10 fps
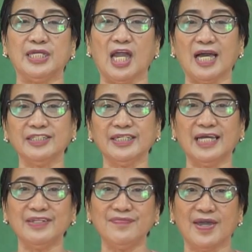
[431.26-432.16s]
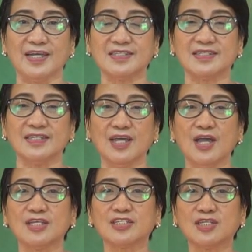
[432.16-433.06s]
the other elements,
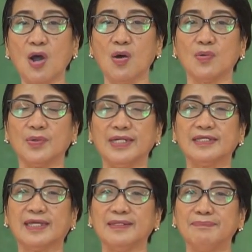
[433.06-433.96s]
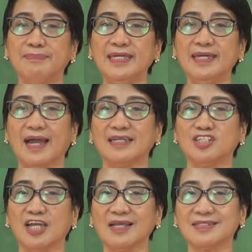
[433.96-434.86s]
so it can be
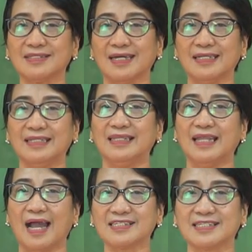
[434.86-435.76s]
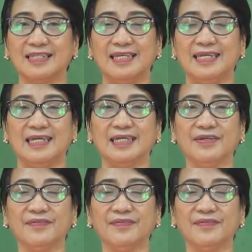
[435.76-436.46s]
adjusted lastly.